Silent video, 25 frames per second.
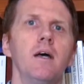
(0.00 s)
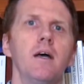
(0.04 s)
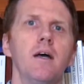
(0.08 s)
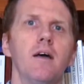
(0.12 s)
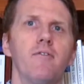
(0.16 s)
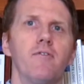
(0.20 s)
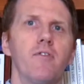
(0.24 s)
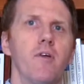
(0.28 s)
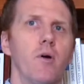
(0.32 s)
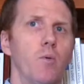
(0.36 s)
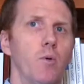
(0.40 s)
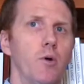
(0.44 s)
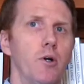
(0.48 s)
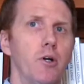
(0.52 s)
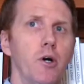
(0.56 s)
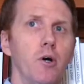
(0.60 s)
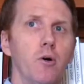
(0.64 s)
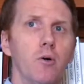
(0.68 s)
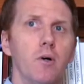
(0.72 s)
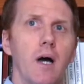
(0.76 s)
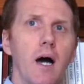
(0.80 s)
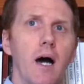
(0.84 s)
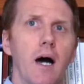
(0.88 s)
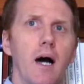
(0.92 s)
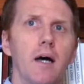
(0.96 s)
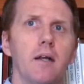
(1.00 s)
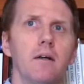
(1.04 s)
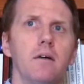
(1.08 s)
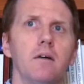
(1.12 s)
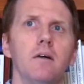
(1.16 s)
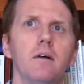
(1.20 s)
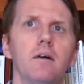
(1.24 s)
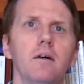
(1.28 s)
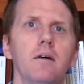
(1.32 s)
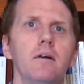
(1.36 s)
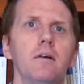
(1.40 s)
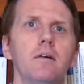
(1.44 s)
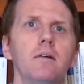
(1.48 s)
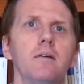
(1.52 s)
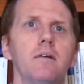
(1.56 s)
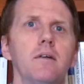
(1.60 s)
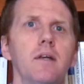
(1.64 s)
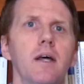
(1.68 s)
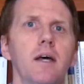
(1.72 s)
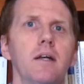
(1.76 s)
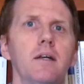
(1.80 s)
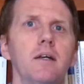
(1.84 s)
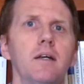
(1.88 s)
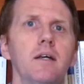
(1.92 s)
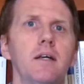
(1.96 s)
If there were no God,
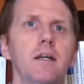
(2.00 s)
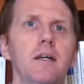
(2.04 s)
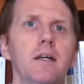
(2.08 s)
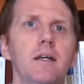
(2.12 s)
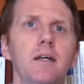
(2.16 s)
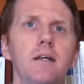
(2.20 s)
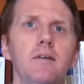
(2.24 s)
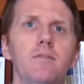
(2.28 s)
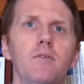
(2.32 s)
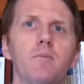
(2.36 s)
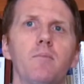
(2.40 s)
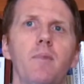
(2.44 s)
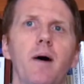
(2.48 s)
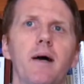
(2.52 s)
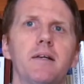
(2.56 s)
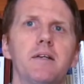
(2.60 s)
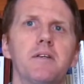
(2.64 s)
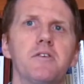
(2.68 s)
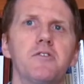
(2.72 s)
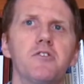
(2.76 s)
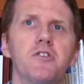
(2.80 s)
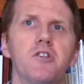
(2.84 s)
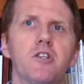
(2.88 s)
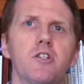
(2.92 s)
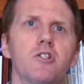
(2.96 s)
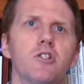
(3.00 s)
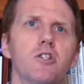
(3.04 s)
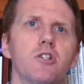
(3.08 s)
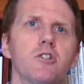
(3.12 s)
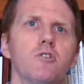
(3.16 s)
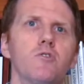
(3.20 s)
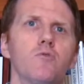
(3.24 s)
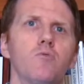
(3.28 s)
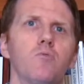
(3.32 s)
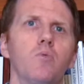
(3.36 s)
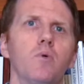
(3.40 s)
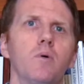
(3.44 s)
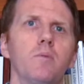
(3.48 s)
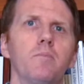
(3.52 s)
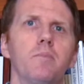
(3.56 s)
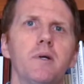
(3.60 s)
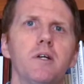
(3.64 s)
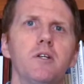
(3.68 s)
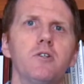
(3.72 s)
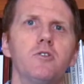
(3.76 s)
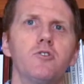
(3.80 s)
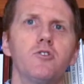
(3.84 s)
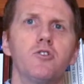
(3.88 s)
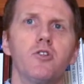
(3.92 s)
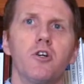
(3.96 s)
then even my decisions would
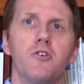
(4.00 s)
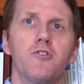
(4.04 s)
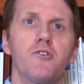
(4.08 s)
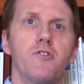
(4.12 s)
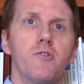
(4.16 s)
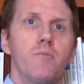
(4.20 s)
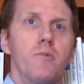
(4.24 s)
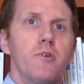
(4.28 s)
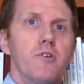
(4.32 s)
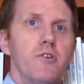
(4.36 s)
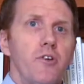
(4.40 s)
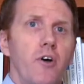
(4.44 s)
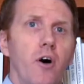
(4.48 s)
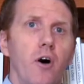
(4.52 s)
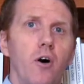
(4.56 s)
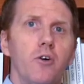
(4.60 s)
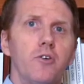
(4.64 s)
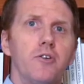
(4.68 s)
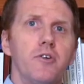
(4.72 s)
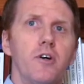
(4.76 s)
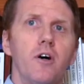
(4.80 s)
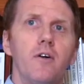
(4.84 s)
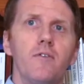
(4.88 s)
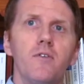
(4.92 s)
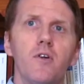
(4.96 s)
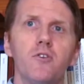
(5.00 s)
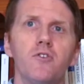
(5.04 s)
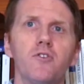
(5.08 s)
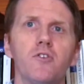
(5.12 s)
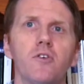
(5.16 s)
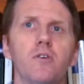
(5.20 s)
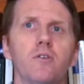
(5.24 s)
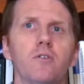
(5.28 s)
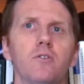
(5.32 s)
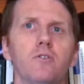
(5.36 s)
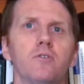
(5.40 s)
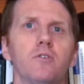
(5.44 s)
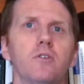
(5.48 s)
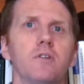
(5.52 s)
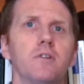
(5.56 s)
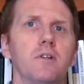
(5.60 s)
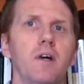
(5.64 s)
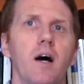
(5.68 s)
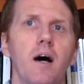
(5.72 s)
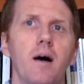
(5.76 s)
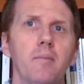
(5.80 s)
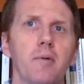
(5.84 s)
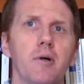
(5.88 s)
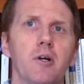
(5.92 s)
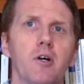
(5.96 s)
be just the result of those little
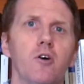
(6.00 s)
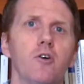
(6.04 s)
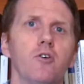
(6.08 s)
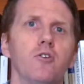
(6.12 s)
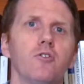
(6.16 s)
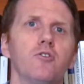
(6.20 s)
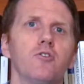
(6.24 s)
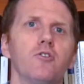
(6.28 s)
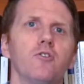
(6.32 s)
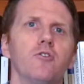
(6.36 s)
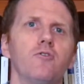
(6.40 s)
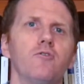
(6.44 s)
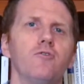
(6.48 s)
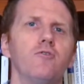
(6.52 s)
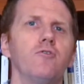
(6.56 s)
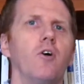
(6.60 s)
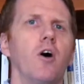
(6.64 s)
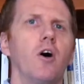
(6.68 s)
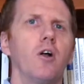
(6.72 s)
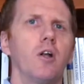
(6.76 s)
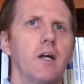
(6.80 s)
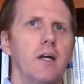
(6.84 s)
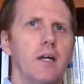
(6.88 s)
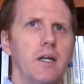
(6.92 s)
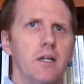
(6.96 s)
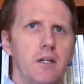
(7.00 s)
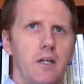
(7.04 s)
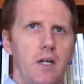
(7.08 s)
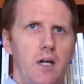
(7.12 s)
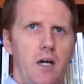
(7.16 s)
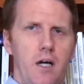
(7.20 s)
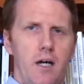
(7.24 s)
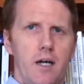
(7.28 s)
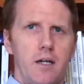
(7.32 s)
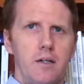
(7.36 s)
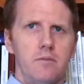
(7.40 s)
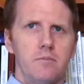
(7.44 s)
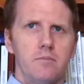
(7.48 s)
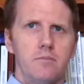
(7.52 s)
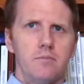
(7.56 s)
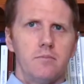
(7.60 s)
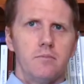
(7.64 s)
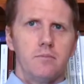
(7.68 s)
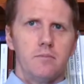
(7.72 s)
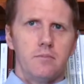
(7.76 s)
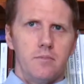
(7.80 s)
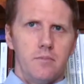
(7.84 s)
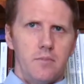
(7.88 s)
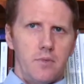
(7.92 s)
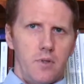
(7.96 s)
dominoes falling in line.
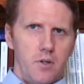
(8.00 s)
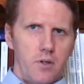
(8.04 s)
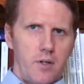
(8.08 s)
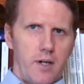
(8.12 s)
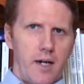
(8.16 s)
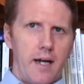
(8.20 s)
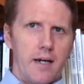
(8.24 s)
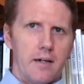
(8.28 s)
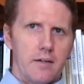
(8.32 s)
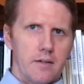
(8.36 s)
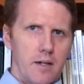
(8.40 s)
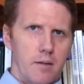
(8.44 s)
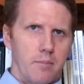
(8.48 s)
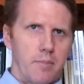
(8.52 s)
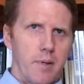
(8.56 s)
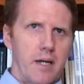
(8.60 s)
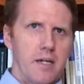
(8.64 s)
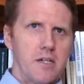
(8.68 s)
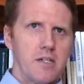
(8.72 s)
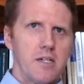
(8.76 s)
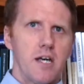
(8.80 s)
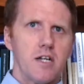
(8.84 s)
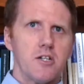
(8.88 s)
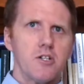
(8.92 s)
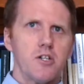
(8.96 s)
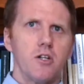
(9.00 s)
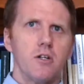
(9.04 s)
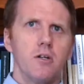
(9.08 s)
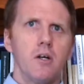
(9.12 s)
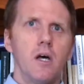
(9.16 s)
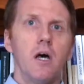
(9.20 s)
Okay, now pay attention.